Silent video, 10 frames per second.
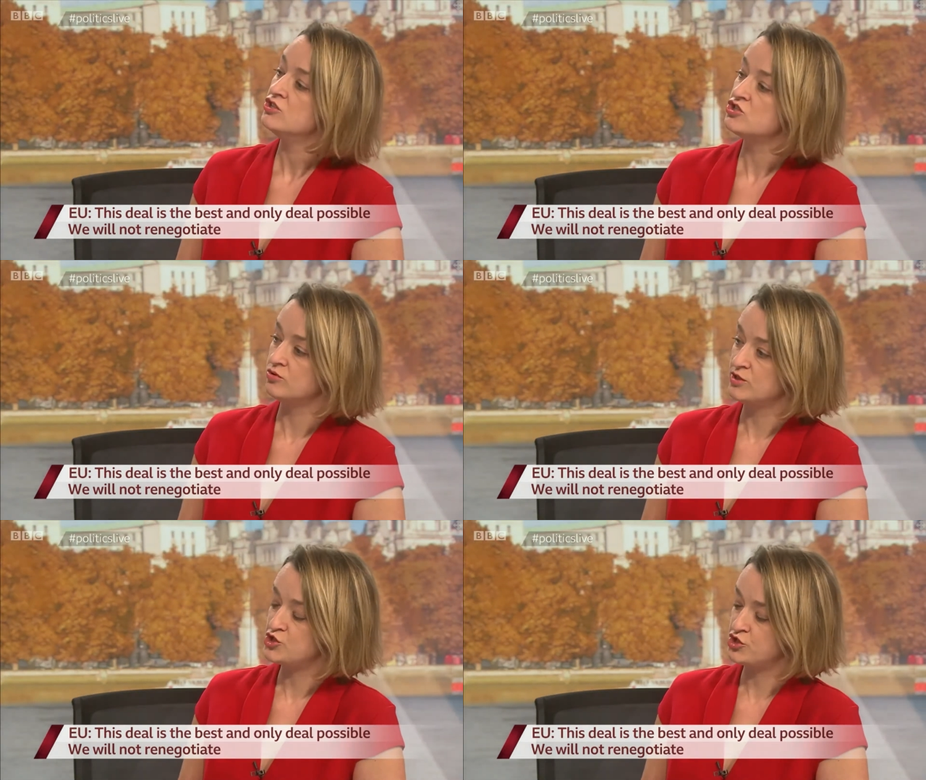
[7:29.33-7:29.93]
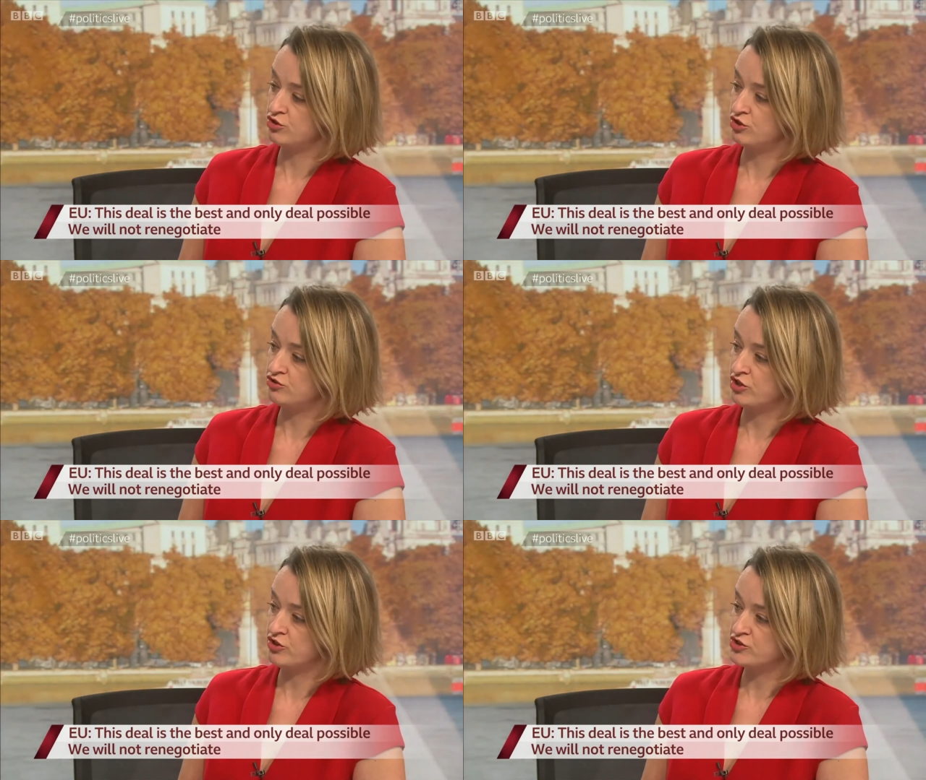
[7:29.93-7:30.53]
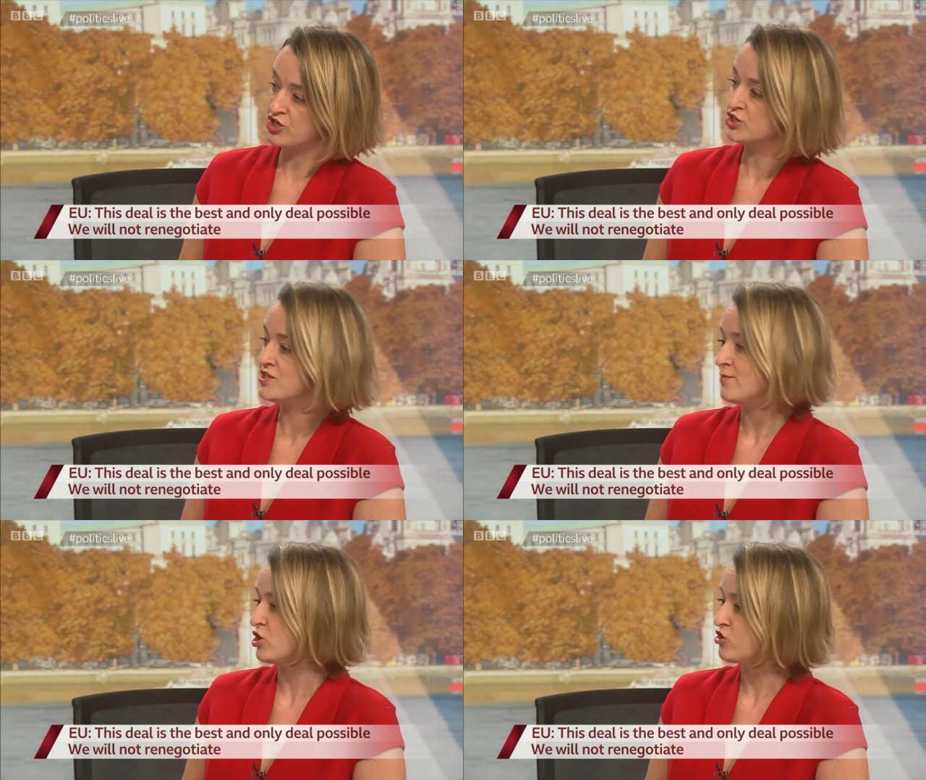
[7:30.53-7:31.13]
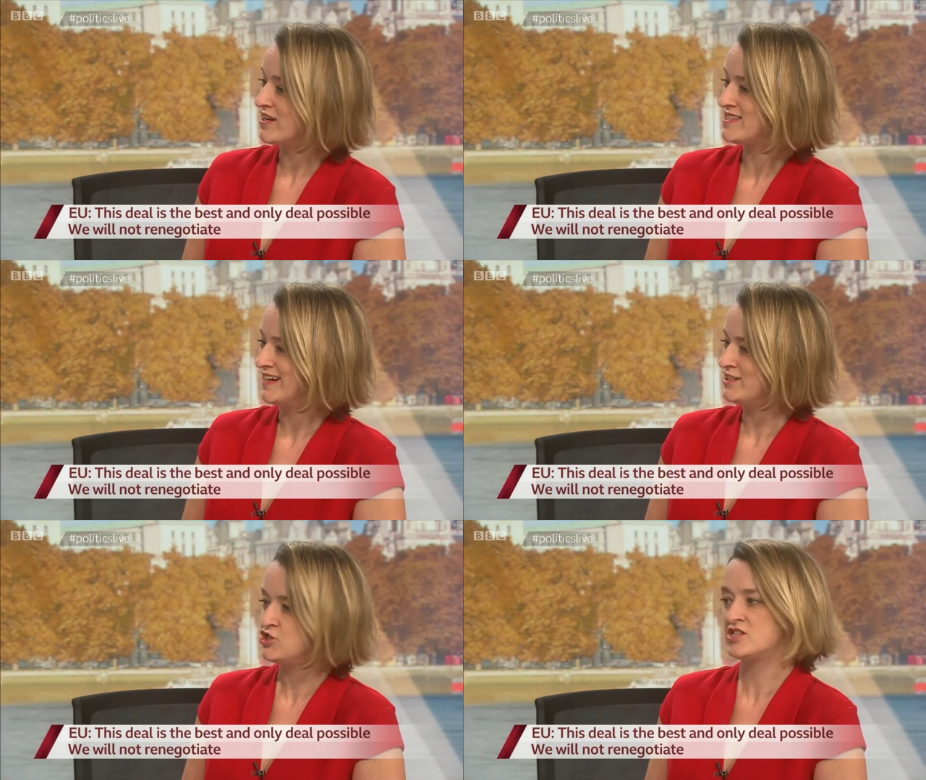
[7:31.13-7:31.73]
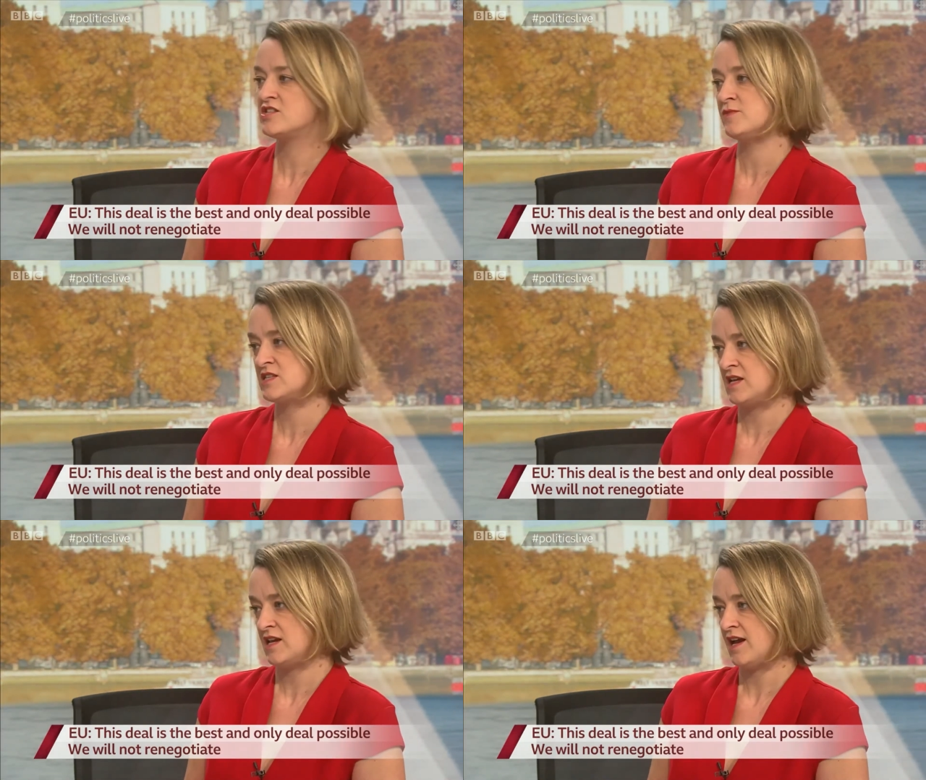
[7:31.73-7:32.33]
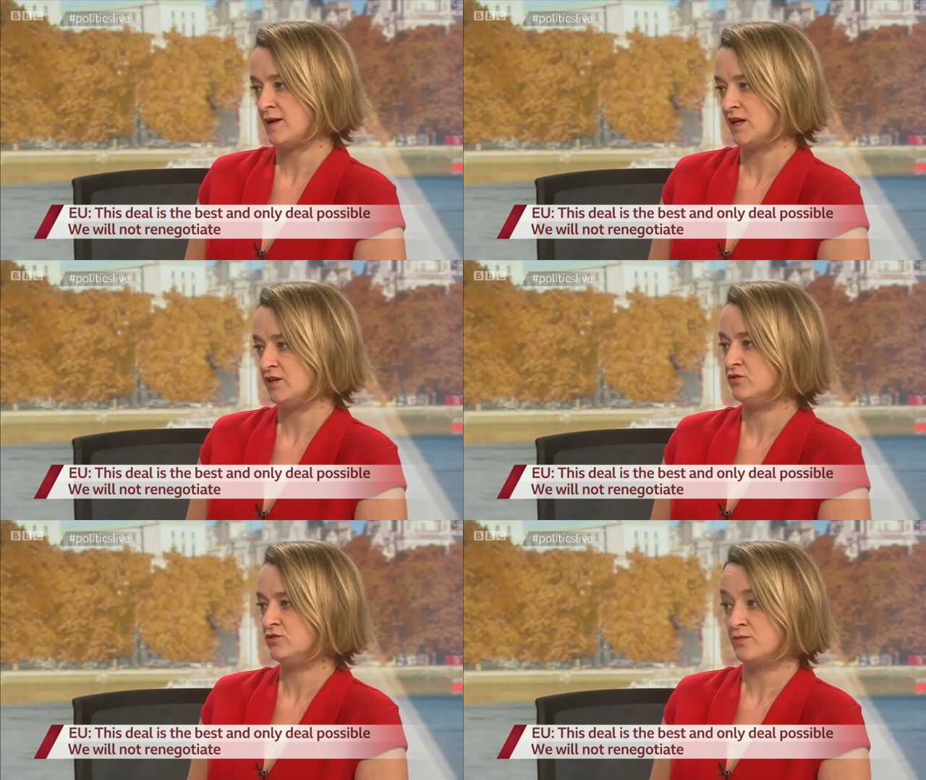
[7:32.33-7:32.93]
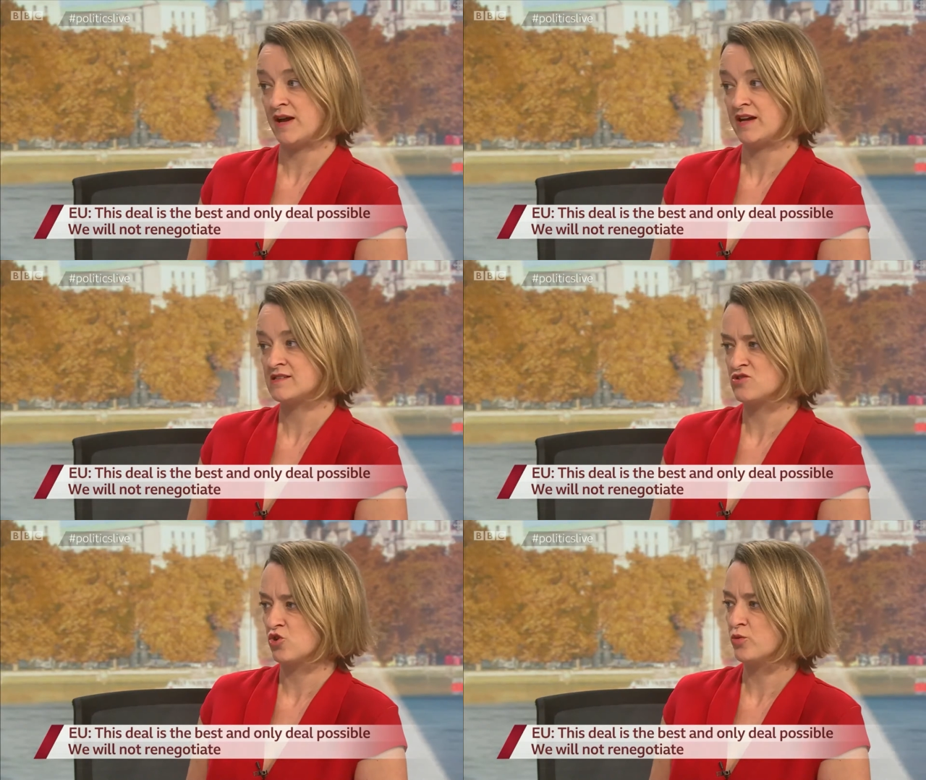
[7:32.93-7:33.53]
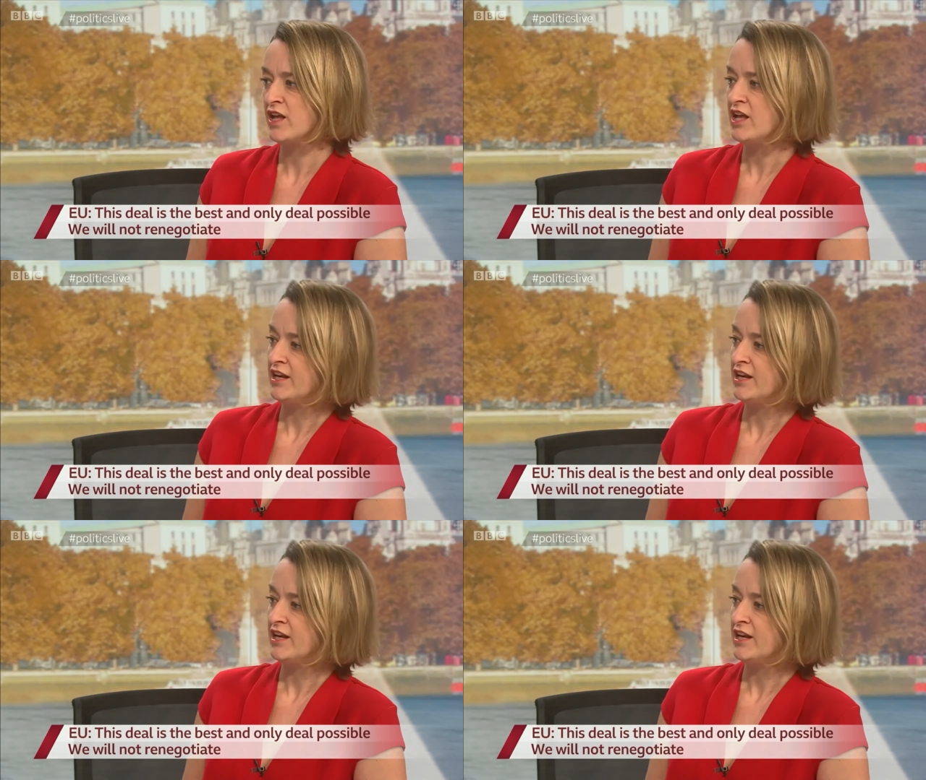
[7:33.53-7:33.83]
to ensure that there's democratic legitimacy about the backstop.